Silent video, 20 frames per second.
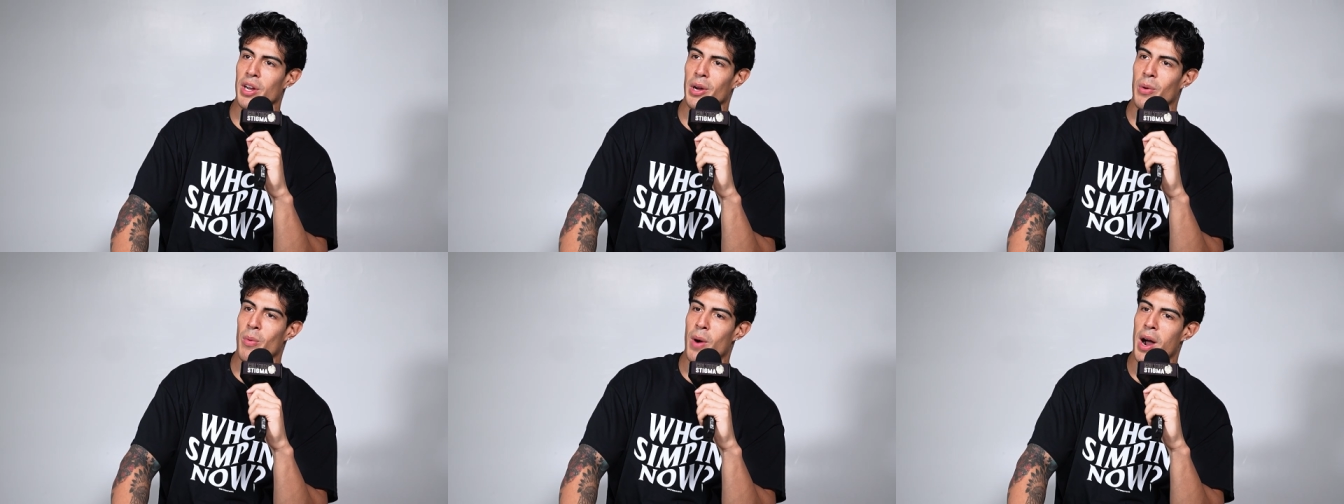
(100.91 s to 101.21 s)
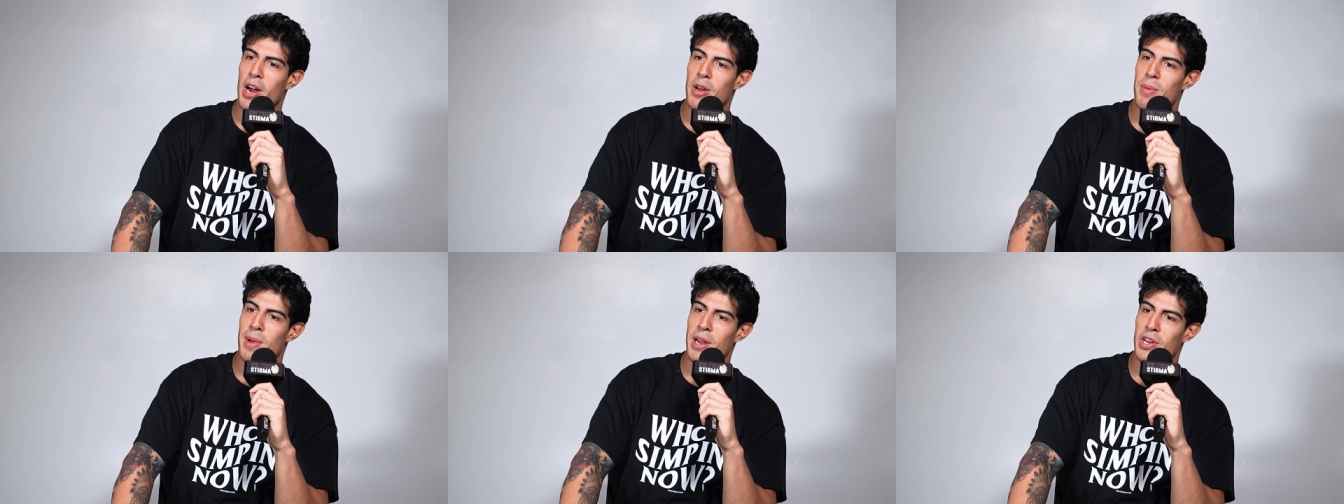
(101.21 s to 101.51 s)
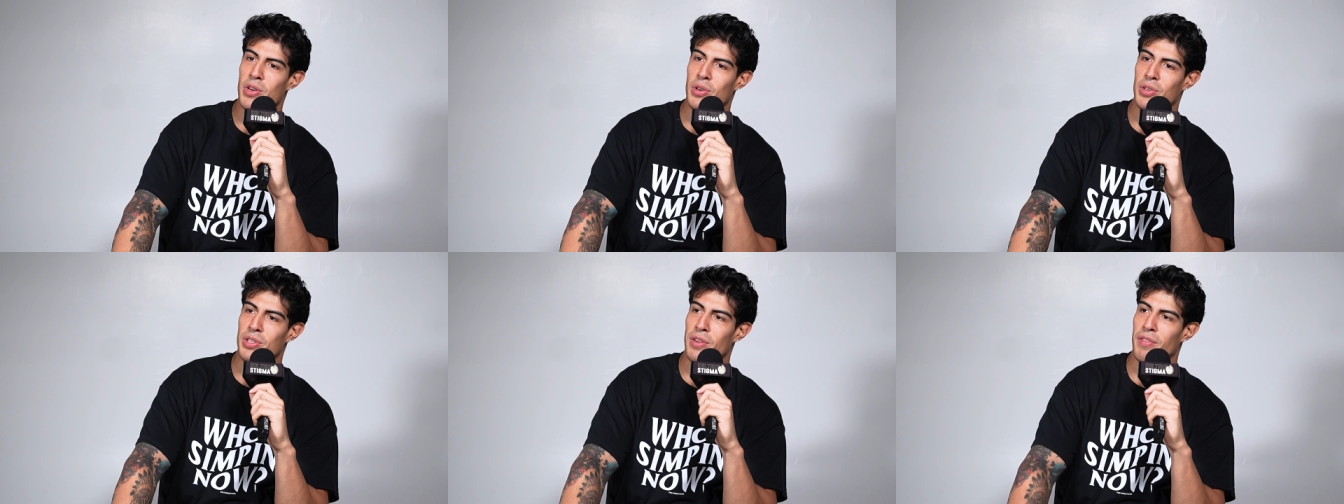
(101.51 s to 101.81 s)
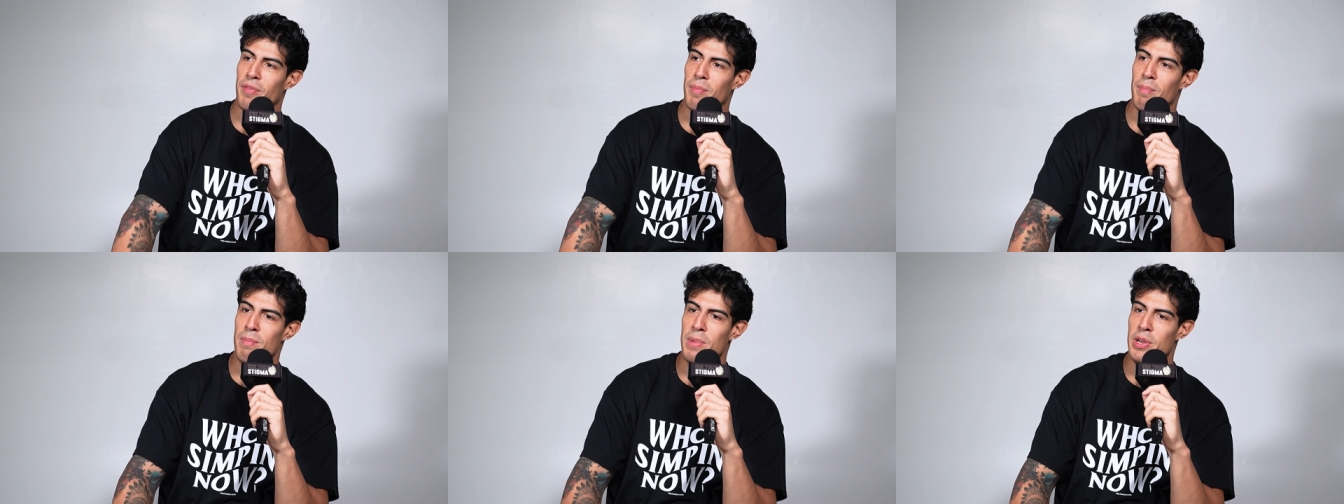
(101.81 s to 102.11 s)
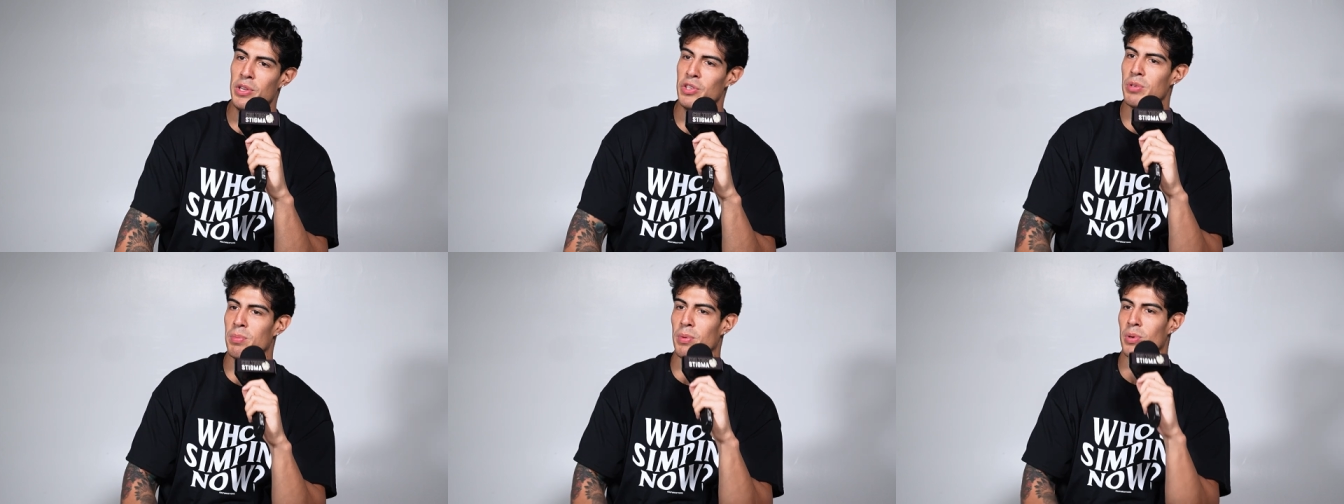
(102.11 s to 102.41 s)
Like, why are you making yourself
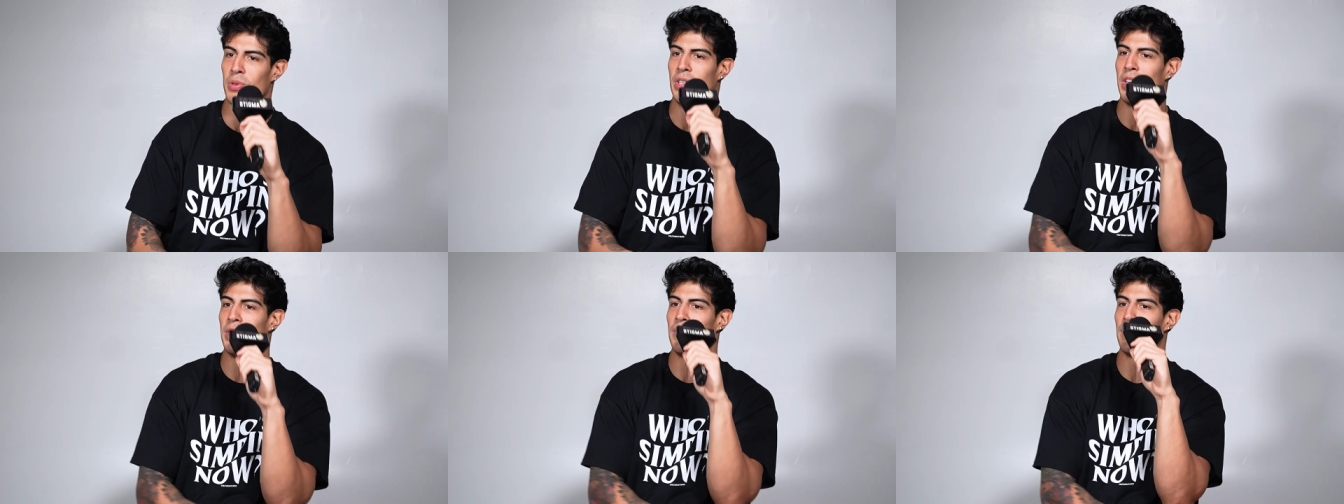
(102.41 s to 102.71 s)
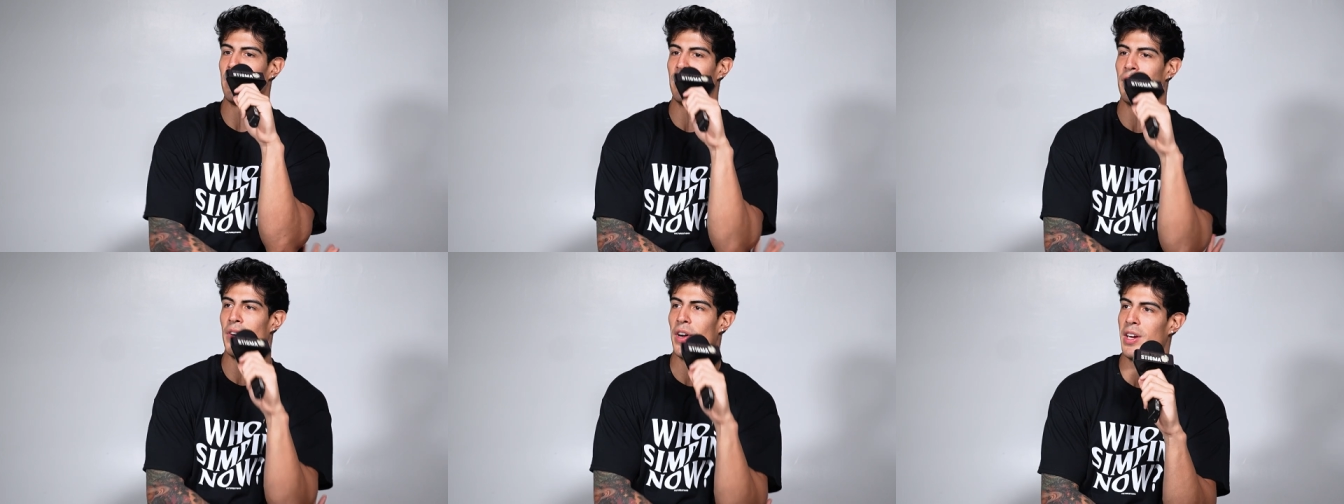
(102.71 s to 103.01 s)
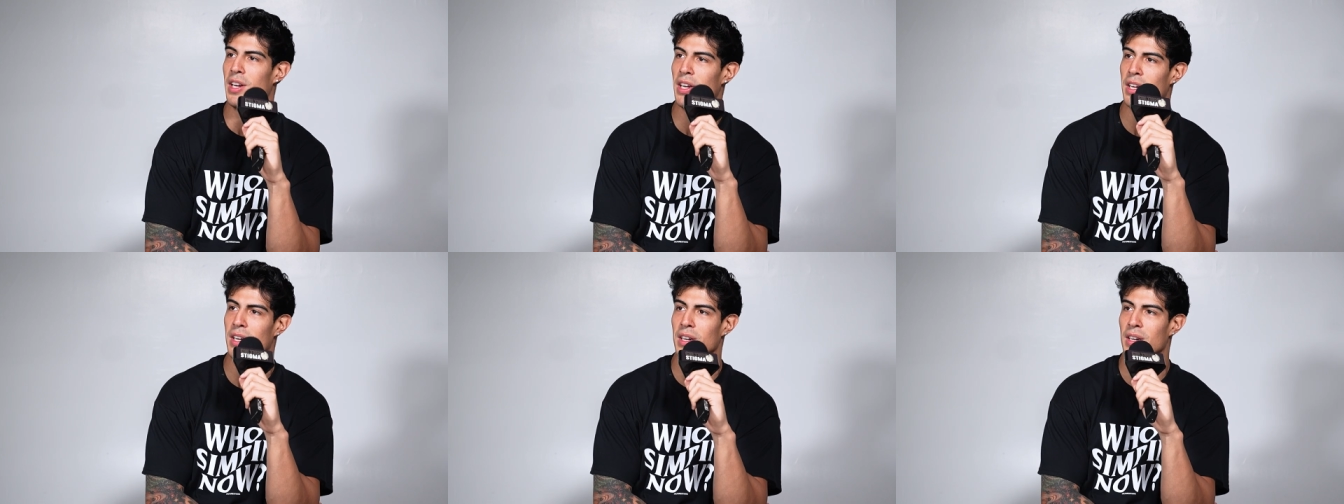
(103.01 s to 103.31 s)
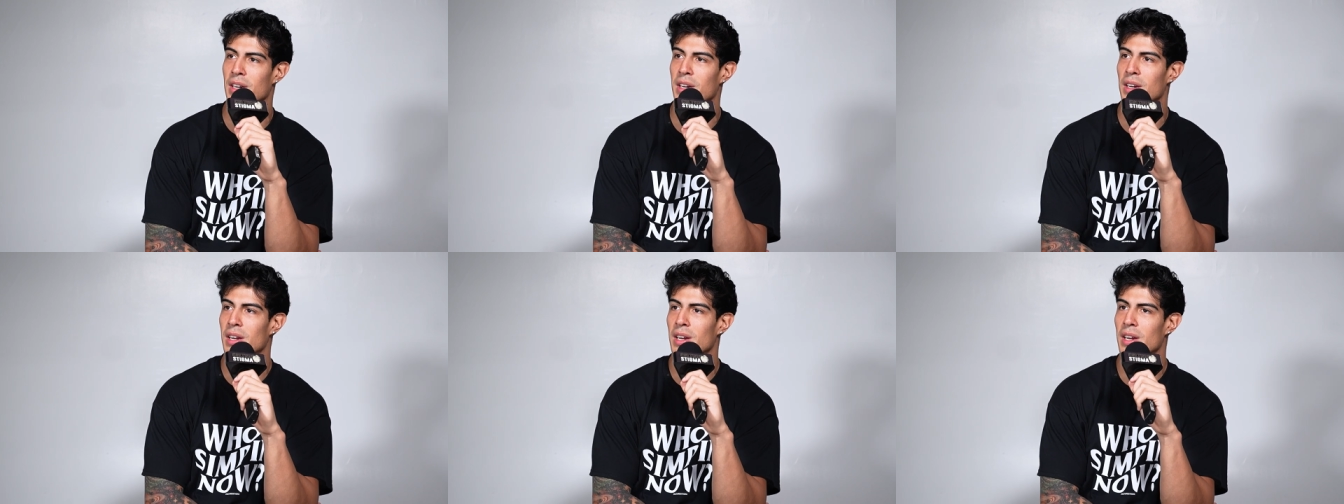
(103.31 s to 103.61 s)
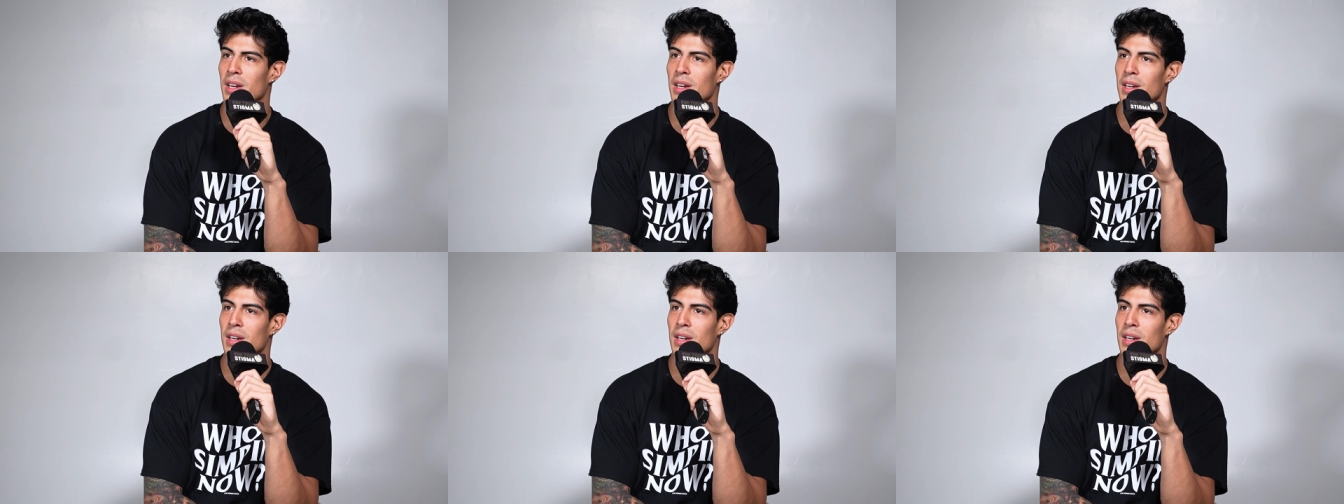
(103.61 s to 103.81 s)
miserable just for fucking,